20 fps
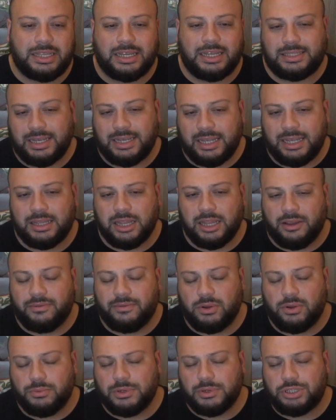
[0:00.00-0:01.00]
10th
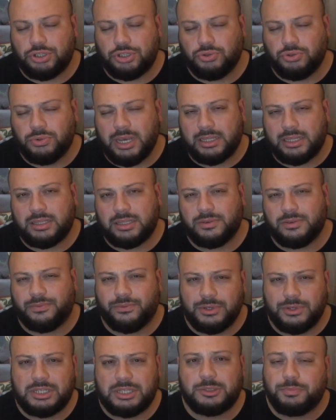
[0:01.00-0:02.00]
level, which you get the
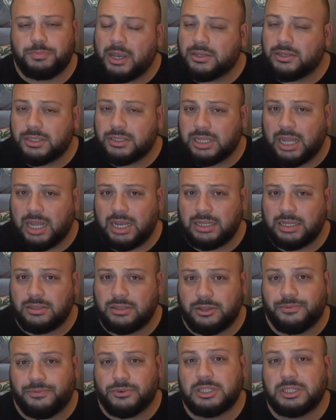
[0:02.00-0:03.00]
free spell slot, the
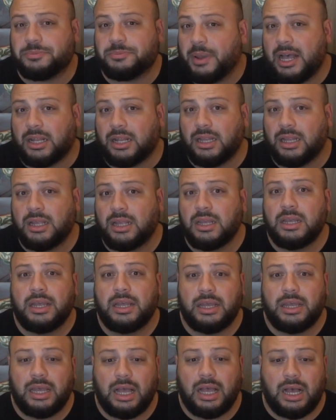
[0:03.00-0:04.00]
free spell,
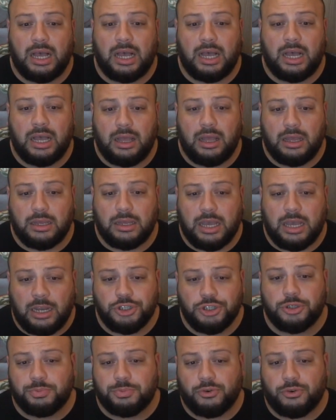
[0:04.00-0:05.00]

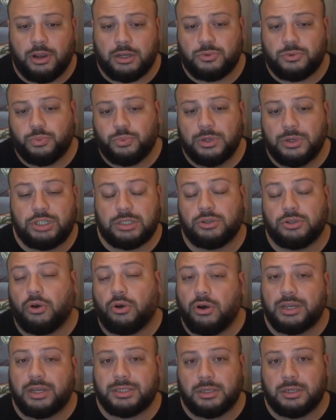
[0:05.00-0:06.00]
Contra Barrage, which is
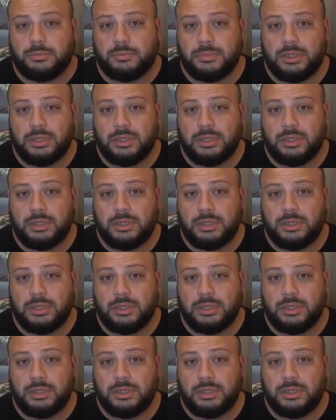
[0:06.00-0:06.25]
awesome.